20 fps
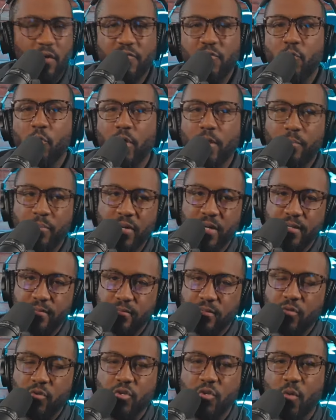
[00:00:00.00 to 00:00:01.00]
you know, if you want to
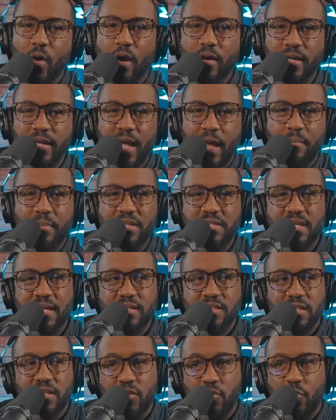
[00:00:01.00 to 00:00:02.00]
put who you are in the comment
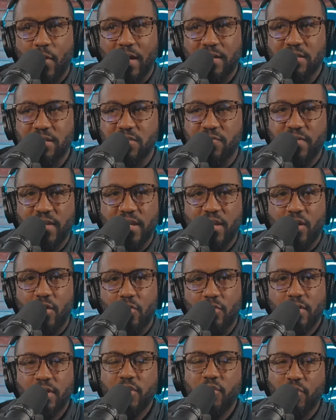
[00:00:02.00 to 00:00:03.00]
section and you watch this
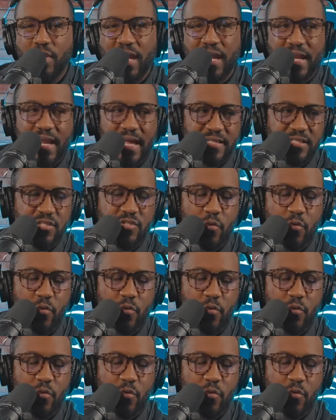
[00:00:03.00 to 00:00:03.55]
video, you can.